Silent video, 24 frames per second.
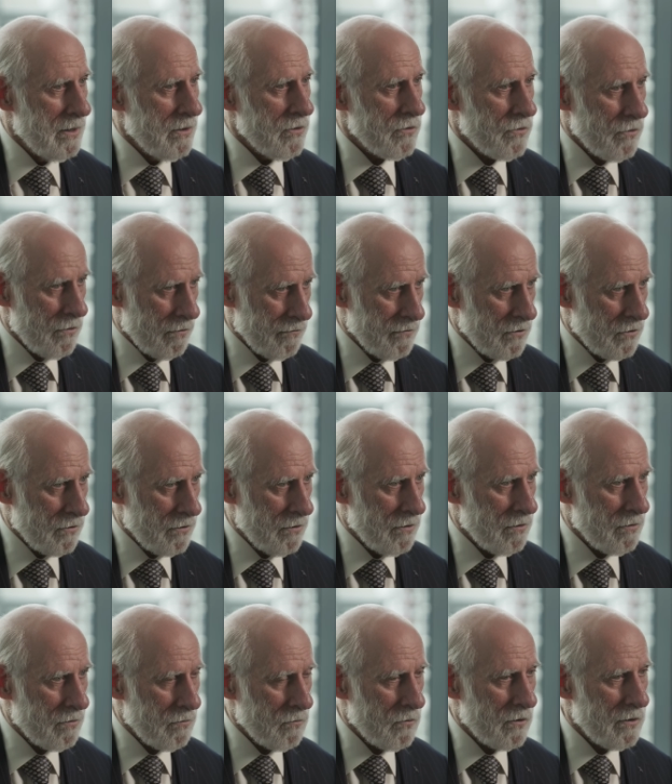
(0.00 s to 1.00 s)

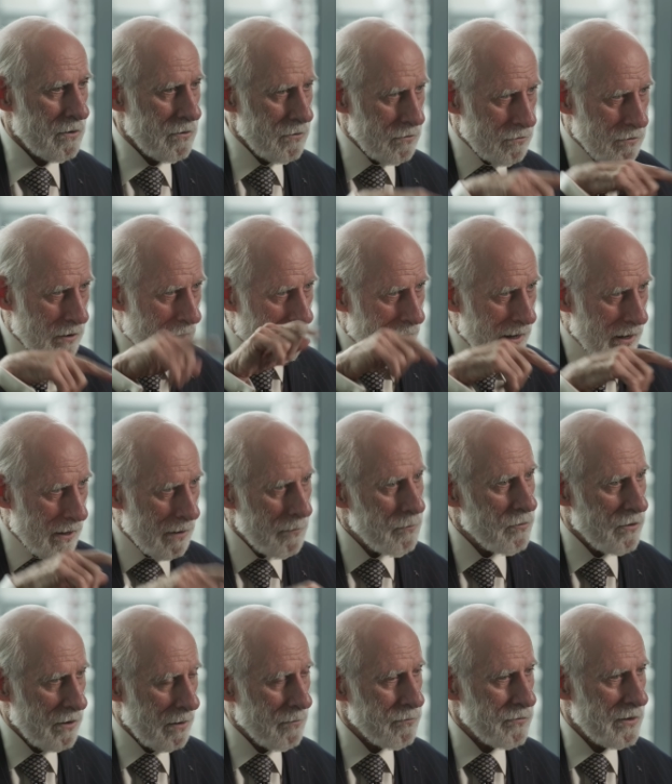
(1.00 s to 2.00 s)
services where you dial up
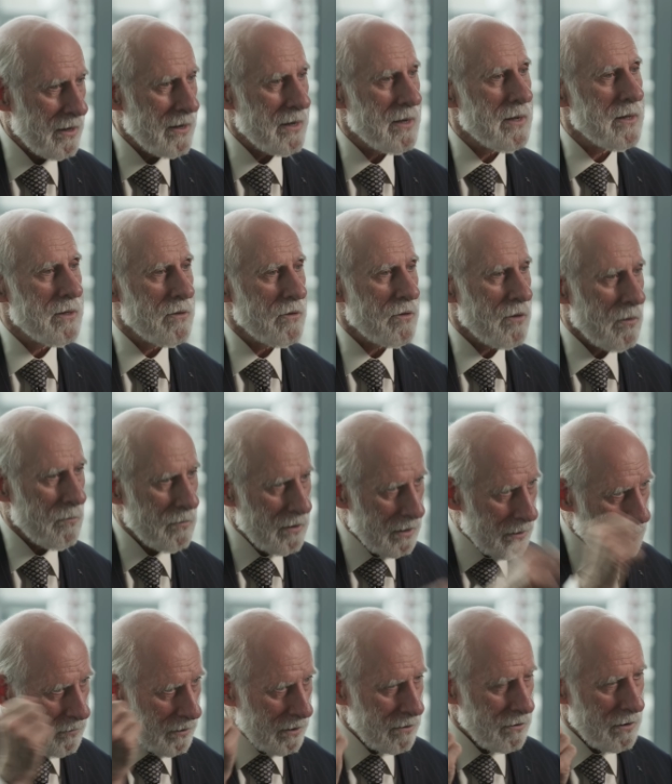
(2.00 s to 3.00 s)
something and
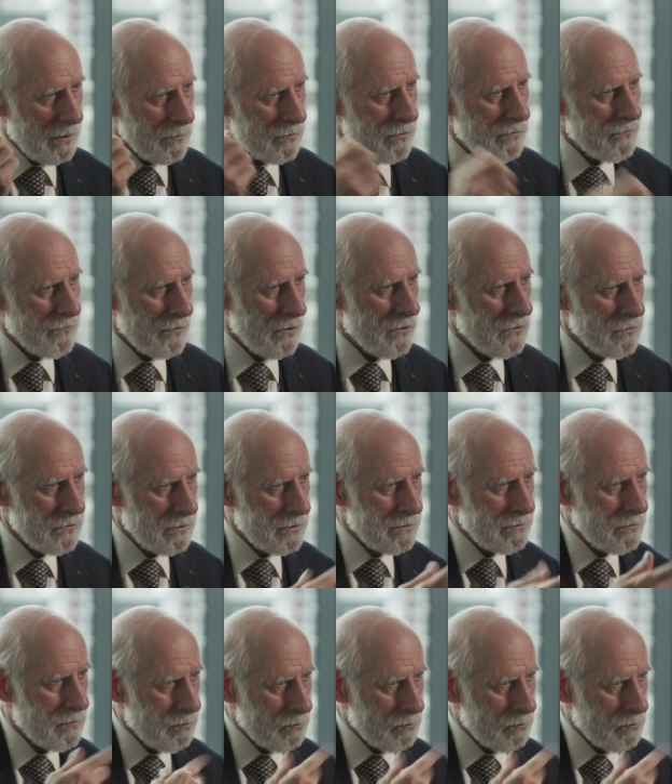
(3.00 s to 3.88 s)
somebody picks up the phone and